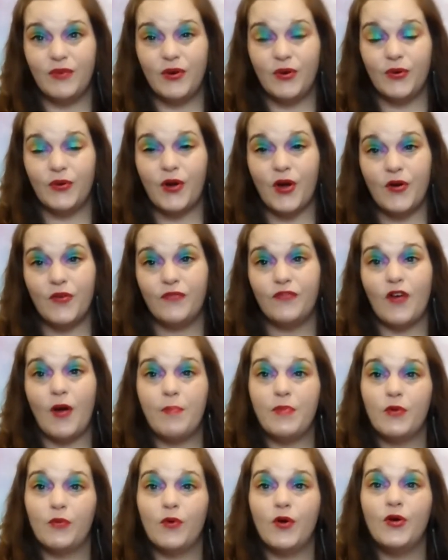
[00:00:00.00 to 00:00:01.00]
We will go
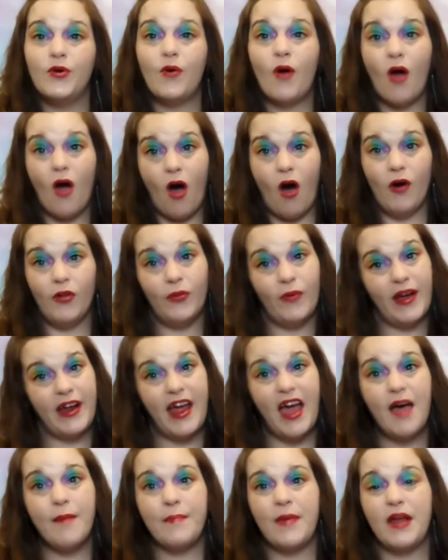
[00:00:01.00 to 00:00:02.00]
from the root all the way
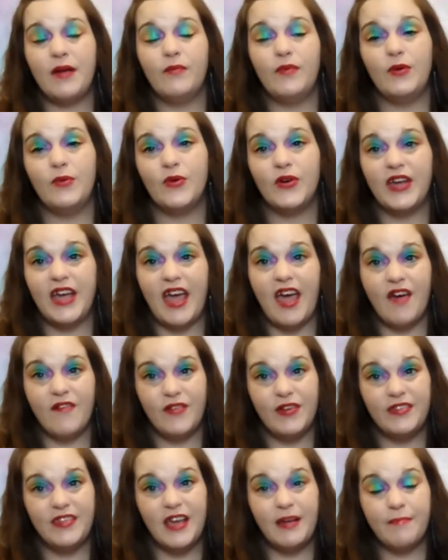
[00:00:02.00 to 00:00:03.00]
up and we will get
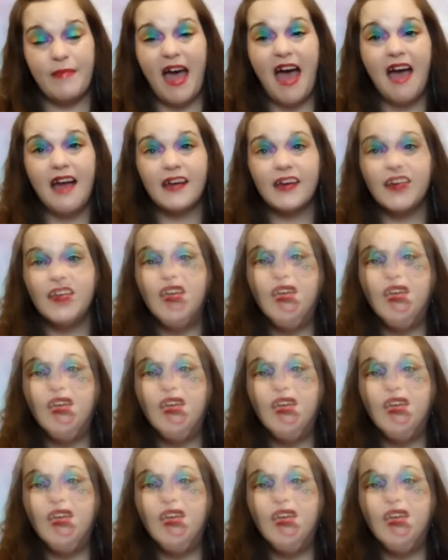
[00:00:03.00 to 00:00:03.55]
everything back.